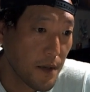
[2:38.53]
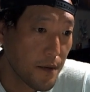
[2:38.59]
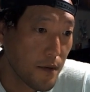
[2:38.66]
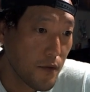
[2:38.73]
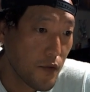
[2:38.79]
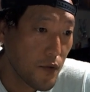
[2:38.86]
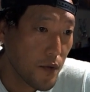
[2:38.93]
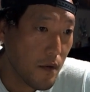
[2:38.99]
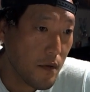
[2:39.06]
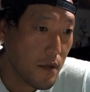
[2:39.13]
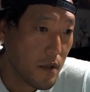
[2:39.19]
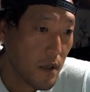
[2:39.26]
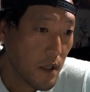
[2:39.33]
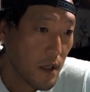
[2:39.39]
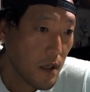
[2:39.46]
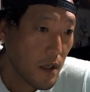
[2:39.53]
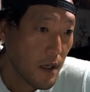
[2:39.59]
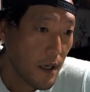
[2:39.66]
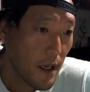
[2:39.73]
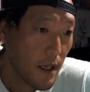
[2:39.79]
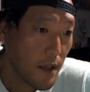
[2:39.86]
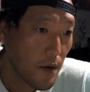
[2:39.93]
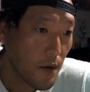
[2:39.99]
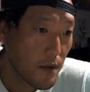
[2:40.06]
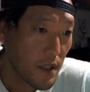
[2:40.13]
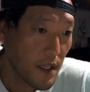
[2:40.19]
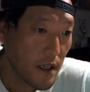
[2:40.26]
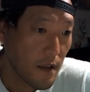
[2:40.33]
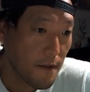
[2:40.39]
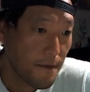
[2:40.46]
go to tools, and go
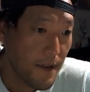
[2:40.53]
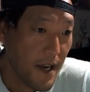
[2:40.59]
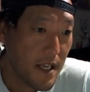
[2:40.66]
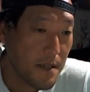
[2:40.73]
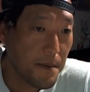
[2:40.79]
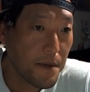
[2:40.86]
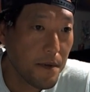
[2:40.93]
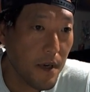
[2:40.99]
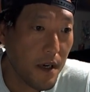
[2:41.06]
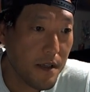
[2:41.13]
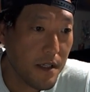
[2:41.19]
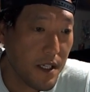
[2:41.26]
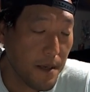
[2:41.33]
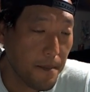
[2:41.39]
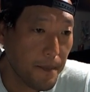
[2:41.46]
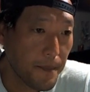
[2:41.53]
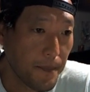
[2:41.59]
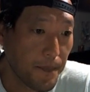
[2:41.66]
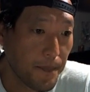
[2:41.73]
click on fastboot.zip.